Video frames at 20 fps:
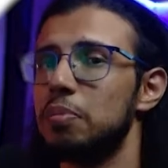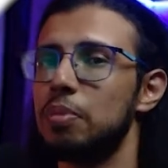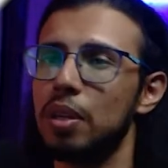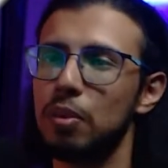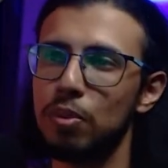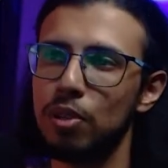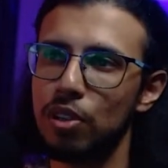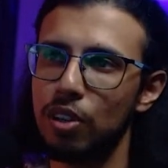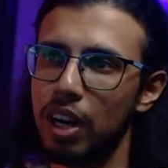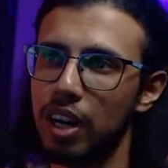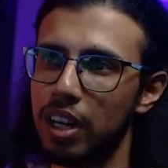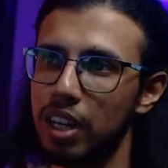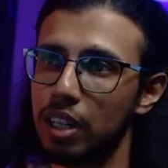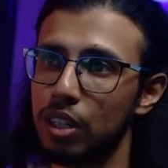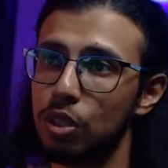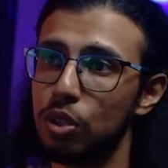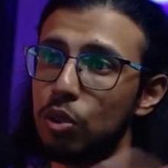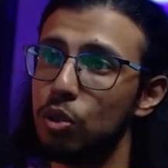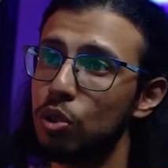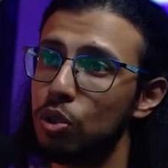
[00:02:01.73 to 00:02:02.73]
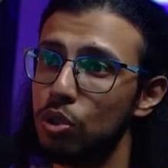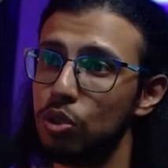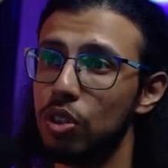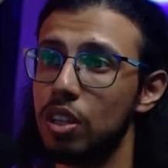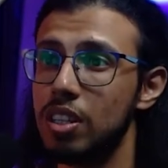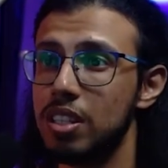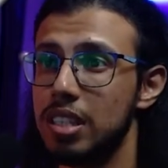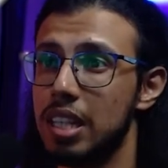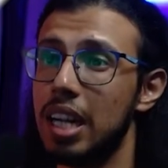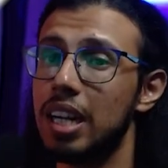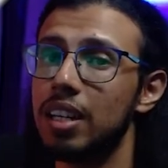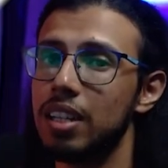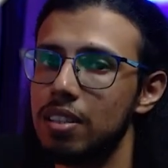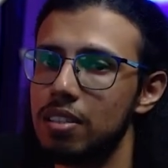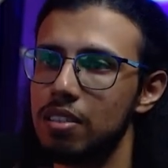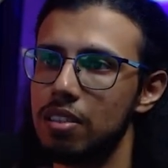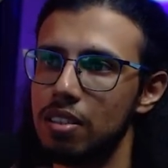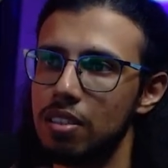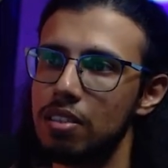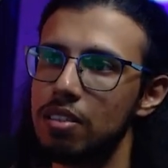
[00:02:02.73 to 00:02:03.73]
people writing two to three
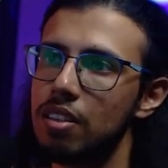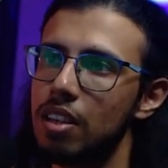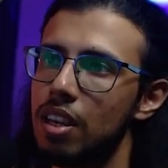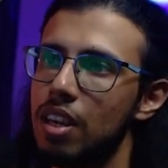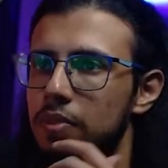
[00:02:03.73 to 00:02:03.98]
sentences.